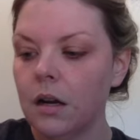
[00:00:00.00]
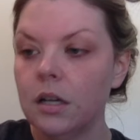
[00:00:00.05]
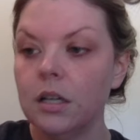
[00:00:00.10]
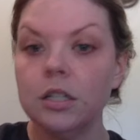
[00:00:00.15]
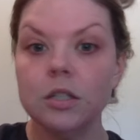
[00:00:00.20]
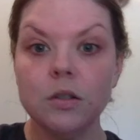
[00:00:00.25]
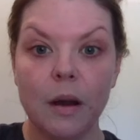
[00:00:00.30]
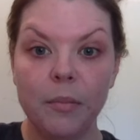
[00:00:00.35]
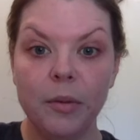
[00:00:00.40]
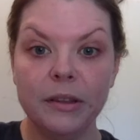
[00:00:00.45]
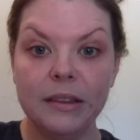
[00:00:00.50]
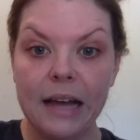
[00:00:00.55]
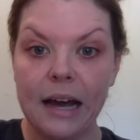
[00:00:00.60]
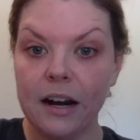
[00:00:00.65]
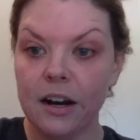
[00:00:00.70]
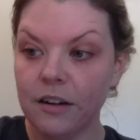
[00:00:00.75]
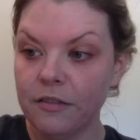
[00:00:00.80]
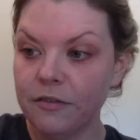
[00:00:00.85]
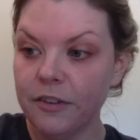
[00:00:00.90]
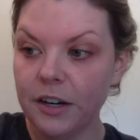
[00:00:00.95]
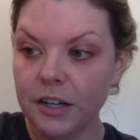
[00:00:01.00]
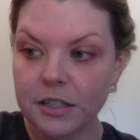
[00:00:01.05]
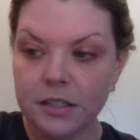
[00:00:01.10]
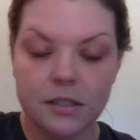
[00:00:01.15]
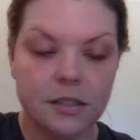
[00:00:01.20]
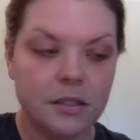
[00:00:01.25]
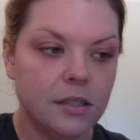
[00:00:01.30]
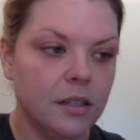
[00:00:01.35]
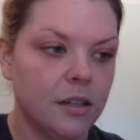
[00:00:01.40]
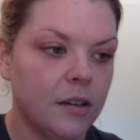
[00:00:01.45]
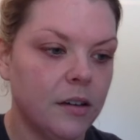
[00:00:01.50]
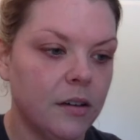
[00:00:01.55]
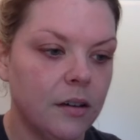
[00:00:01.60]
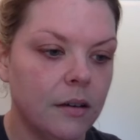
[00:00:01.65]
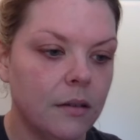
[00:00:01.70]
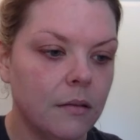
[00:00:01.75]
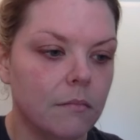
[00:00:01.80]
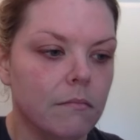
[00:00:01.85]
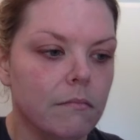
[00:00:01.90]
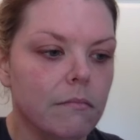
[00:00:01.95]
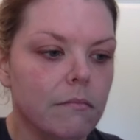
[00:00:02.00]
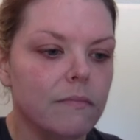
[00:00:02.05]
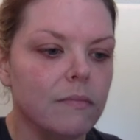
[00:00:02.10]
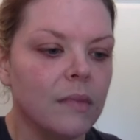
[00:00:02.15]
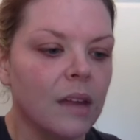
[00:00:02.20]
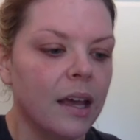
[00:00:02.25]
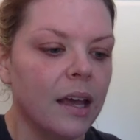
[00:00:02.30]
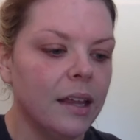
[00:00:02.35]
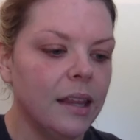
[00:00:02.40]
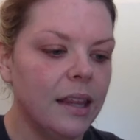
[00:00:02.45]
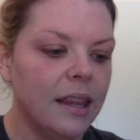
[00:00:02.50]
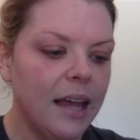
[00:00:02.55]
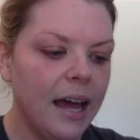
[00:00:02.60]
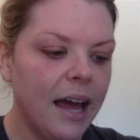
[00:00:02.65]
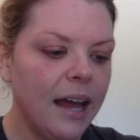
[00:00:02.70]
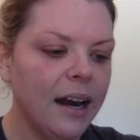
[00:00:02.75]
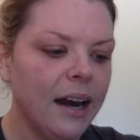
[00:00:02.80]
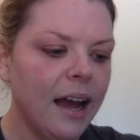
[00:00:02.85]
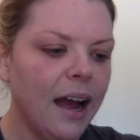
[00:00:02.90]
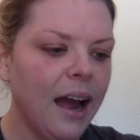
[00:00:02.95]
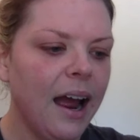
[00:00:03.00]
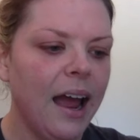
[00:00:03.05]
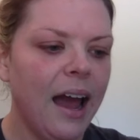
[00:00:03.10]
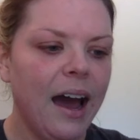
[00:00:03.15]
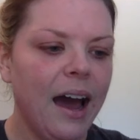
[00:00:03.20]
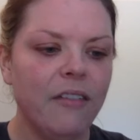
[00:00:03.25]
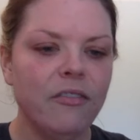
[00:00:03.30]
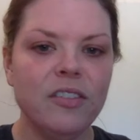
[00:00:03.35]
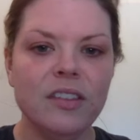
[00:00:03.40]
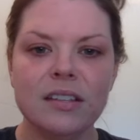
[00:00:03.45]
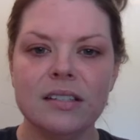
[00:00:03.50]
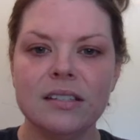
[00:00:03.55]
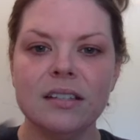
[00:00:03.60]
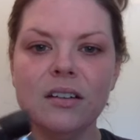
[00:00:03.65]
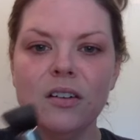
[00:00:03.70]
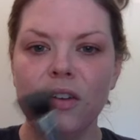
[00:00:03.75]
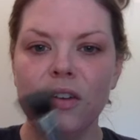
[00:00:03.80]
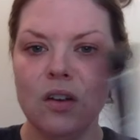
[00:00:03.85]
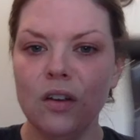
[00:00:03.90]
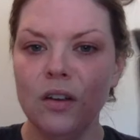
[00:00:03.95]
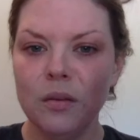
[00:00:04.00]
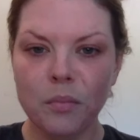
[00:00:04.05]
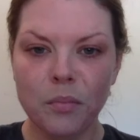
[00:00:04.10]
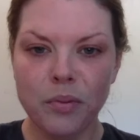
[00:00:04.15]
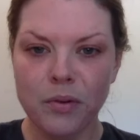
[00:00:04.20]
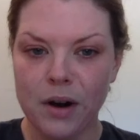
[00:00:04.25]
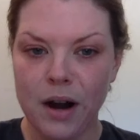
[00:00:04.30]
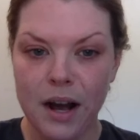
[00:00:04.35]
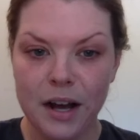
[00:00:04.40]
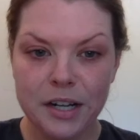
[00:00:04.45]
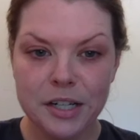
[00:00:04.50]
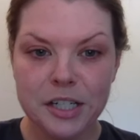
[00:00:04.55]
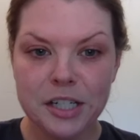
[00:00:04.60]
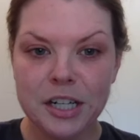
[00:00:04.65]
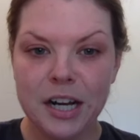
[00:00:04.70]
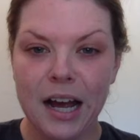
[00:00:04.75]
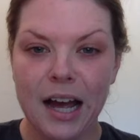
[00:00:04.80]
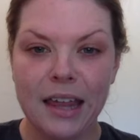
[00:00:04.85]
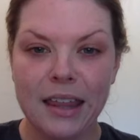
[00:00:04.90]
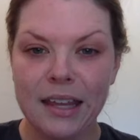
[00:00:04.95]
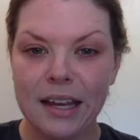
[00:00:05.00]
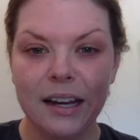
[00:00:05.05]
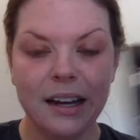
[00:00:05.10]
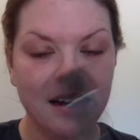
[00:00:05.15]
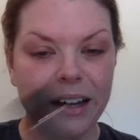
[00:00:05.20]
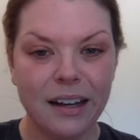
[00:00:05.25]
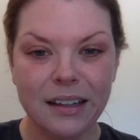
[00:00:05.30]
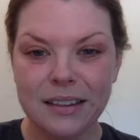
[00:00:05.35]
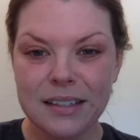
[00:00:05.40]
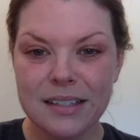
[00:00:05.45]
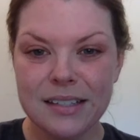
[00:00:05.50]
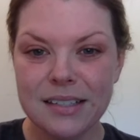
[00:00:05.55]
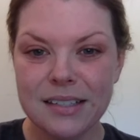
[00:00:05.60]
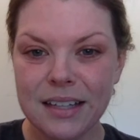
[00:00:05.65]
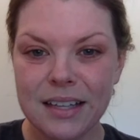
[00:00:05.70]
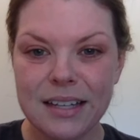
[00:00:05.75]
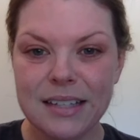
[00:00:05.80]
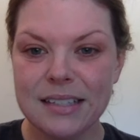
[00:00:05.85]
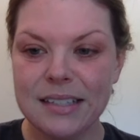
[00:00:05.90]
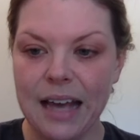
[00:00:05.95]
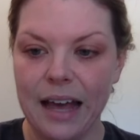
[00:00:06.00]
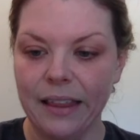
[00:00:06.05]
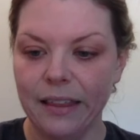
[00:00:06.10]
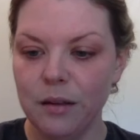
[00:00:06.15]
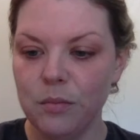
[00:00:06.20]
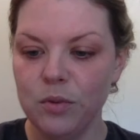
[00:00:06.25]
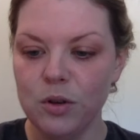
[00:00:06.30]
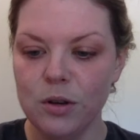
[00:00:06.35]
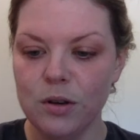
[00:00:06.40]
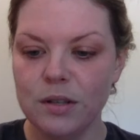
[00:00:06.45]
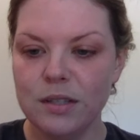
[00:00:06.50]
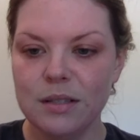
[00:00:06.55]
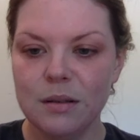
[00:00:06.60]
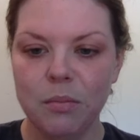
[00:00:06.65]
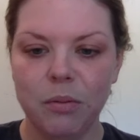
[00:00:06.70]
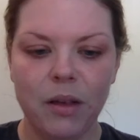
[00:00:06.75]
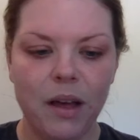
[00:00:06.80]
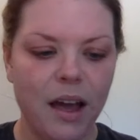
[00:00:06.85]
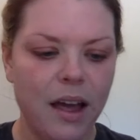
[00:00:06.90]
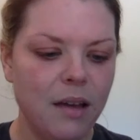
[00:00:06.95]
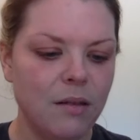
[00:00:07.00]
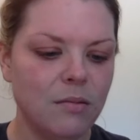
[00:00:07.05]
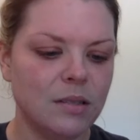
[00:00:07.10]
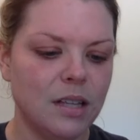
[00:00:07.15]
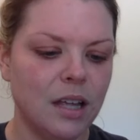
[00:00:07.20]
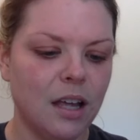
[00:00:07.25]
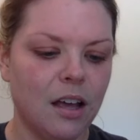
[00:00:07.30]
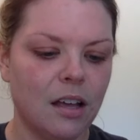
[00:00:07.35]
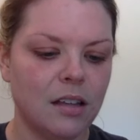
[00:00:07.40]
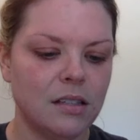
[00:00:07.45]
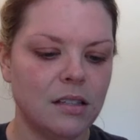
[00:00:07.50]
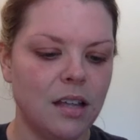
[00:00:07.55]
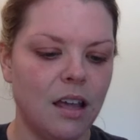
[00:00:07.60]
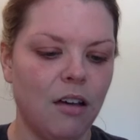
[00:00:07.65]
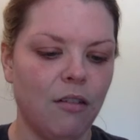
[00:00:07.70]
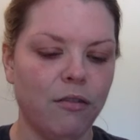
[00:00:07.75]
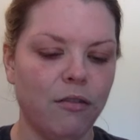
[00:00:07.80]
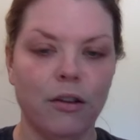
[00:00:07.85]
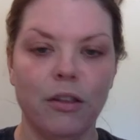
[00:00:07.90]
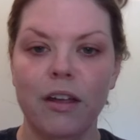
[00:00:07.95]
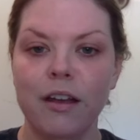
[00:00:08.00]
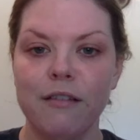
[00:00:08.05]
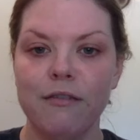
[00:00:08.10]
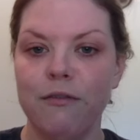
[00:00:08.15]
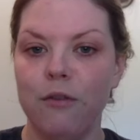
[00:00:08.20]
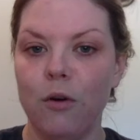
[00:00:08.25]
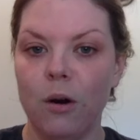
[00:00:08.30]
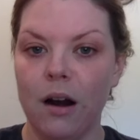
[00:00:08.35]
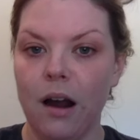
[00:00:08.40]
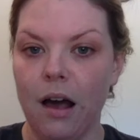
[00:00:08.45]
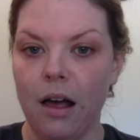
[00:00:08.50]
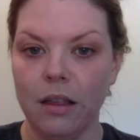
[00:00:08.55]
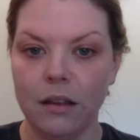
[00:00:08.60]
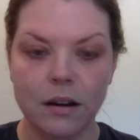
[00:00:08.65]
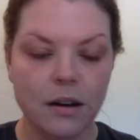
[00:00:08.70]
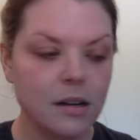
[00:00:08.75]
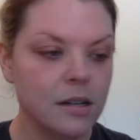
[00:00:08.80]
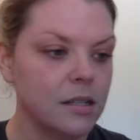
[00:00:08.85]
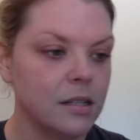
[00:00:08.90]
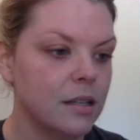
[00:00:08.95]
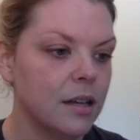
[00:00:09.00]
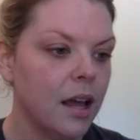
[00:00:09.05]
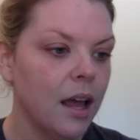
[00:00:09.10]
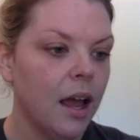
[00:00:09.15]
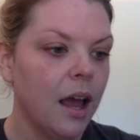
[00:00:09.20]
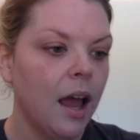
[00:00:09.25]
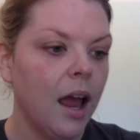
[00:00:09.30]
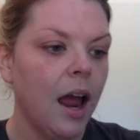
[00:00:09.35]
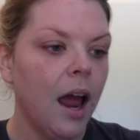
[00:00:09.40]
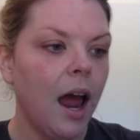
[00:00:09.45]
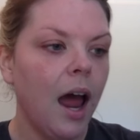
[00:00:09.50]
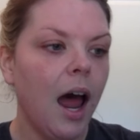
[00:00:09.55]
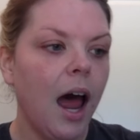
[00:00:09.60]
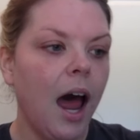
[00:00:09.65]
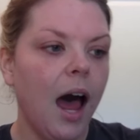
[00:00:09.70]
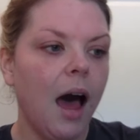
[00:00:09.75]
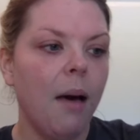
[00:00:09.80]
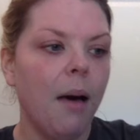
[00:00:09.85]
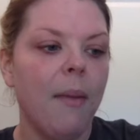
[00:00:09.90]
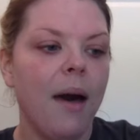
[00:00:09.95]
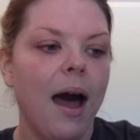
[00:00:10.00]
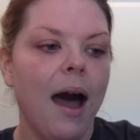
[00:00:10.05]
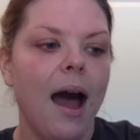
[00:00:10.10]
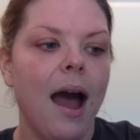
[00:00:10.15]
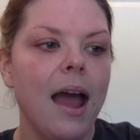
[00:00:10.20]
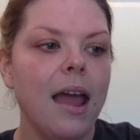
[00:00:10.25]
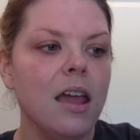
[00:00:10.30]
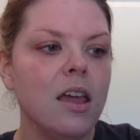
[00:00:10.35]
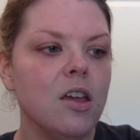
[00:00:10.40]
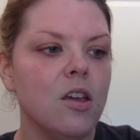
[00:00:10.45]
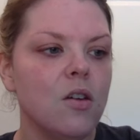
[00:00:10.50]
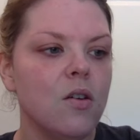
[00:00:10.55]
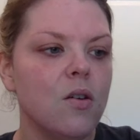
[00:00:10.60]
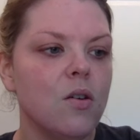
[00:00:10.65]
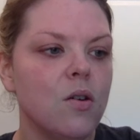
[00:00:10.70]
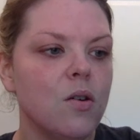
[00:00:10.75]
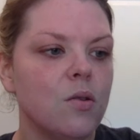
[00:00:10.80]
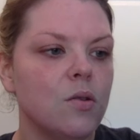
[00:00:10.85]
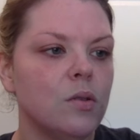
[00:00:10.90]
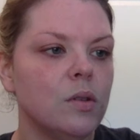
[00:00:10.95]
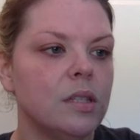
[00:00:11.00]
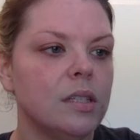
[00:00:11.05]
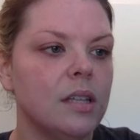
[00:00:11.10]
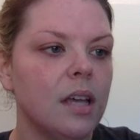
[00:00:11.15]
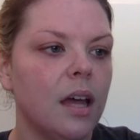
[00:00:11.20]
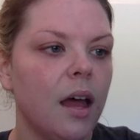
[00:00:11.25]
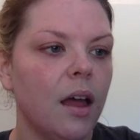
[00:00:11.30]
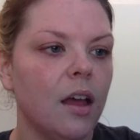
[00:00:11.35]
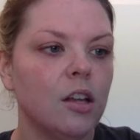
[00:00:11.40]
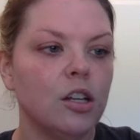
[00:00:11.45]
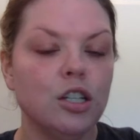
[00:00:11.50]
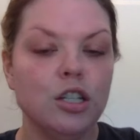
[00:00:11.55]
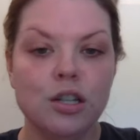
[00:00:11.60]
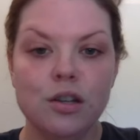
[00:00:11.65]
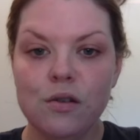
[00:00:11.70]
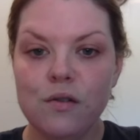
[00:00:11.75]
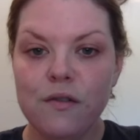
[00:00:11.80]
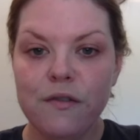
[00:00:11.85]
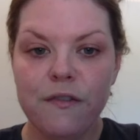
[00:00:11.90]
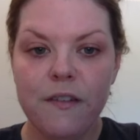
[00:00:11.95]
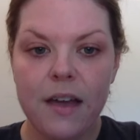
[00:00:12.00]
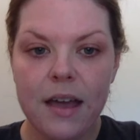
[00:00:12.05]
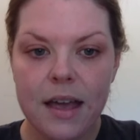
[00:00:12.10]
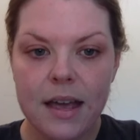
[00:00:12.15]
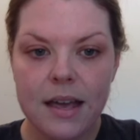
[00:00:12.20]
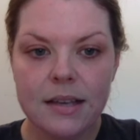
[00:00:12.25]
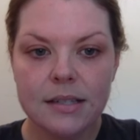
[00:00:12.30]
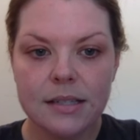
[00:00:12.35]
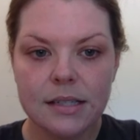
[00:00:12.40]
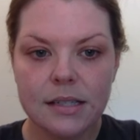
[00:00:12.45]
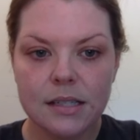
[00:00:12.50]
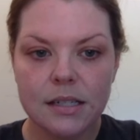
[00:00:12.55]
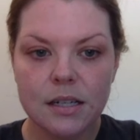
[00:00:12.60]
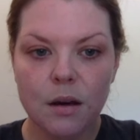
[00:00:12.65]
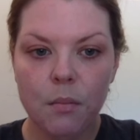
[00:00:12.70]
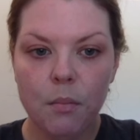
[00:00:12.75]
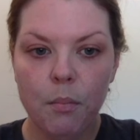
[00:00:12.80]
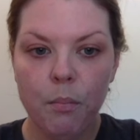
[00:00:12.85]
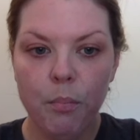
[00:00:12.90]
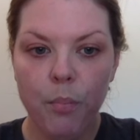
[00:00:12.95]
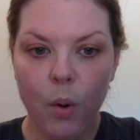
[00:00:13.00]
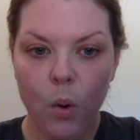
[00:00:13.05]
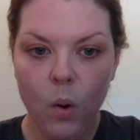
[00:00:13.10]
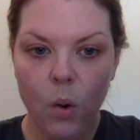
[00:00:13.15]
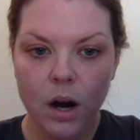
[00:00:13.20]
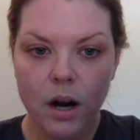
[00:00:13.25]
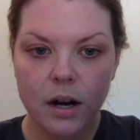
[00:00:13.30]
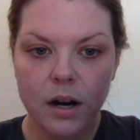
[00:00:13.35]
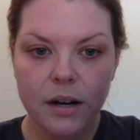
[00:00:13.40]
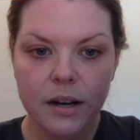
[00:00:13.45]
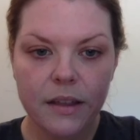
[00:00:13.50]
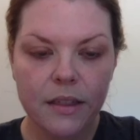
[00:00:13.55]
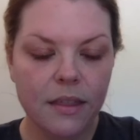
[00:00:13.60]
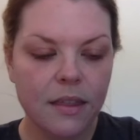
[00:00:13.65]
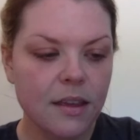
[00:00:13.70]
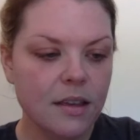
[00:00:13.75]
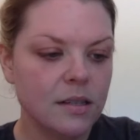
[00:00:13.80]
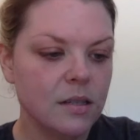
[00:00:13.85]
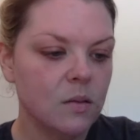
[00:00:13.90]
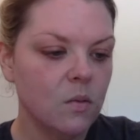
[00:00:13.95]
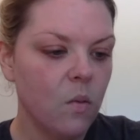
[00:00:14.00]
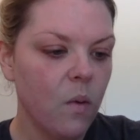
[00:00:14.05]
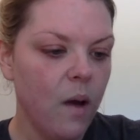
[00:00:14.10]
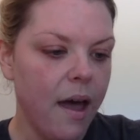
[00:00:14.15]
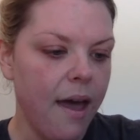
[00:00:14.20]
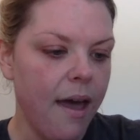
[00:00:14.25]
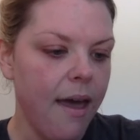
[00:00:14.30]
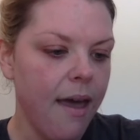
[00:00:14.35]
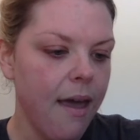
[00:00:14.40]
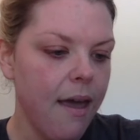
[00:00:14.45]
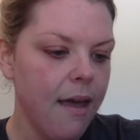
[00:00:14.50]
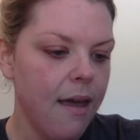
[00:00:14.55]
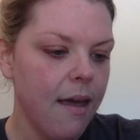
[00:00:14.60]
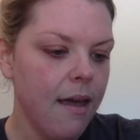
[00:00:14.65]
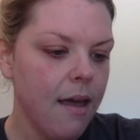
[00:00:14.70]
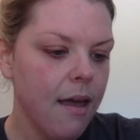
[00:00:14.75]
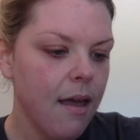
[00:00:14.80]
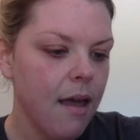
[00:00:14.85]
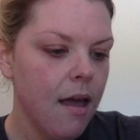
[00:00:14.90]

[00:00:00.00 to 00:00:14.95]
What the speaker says: So I put that on first. Then I have this little brush. I think I got this at like Sally Beauty Supply. It was like on sale for like $4. I use Too Faced Born This Way.